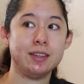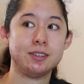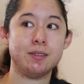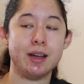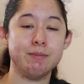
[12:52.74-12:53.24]

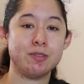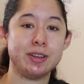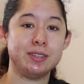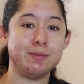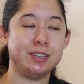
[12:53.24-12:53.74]
So I'm
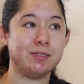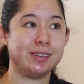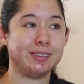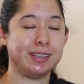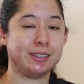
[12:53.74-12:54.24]
going to be
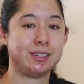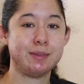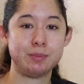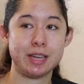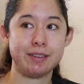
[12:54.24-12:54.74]
doing like a
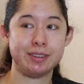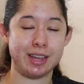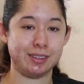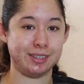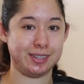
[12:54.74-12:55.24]
deep dive
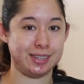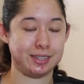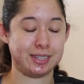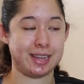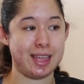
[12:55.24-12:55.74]

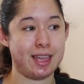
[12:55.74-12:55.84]
analysis